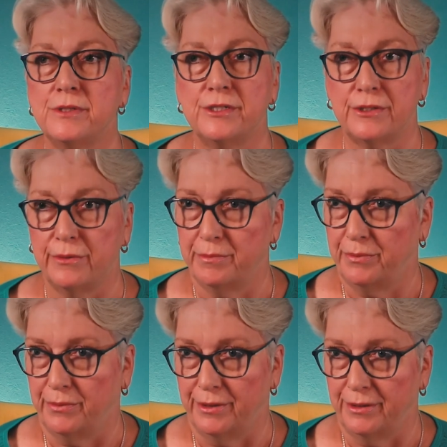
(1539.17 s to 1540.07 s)
was so
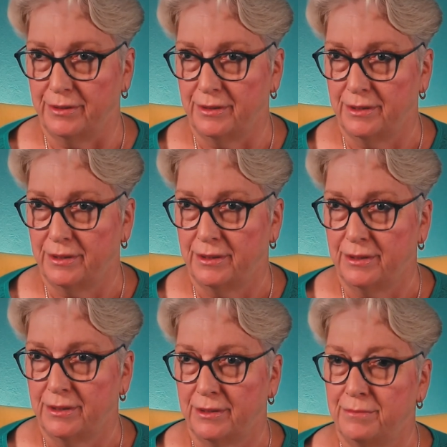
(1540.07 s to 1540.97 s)
important
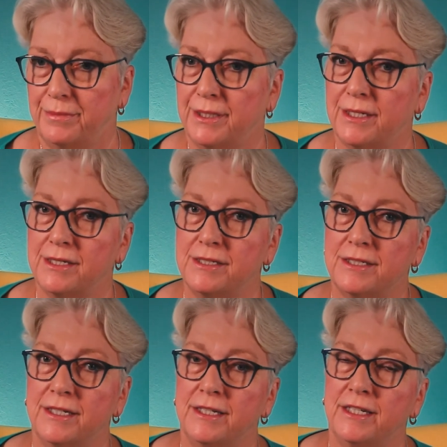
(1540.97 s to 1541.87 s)
because